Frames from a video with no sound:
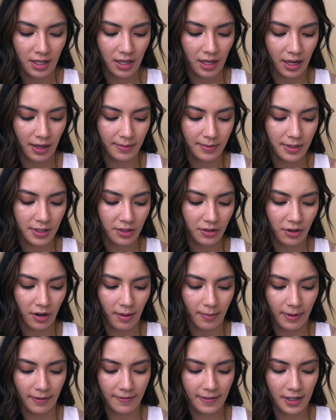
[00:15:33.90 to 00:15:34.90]
I'm just going to
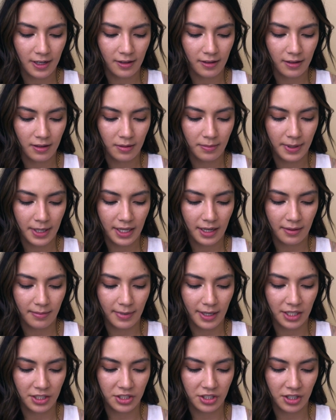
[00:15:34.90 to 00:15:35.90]
crop my feet a little bit and
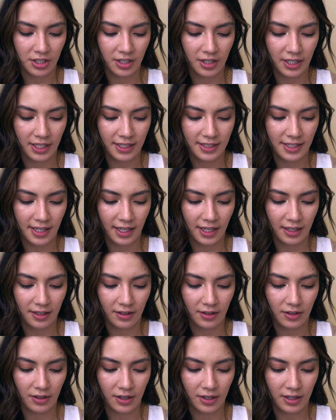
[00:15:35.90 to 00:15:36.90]
make sure it's like a
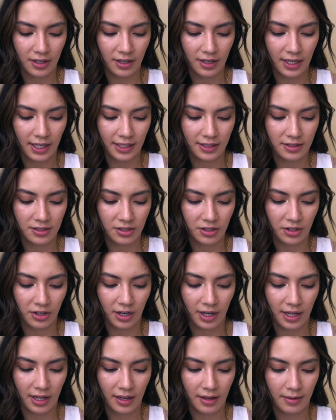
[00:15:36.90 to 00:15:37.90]
good
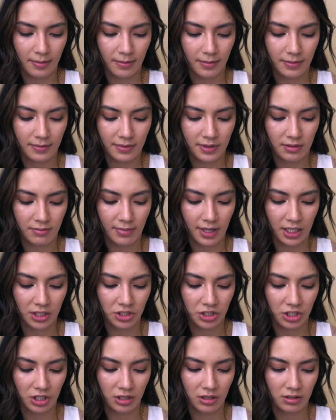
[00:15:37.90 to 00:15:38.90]
Instagram
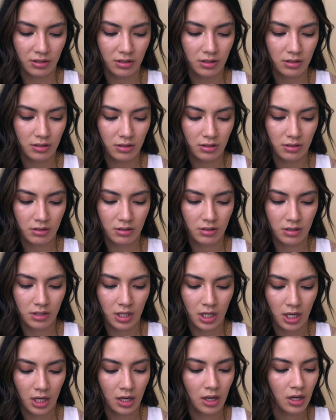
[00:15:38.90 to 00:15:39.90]
dimensions.
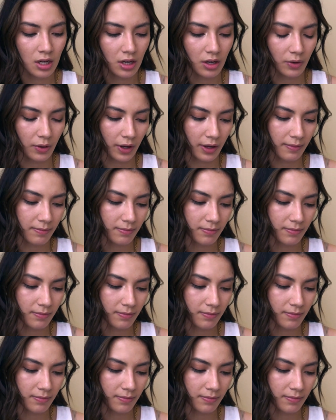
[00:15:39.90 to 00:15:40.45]
Okay.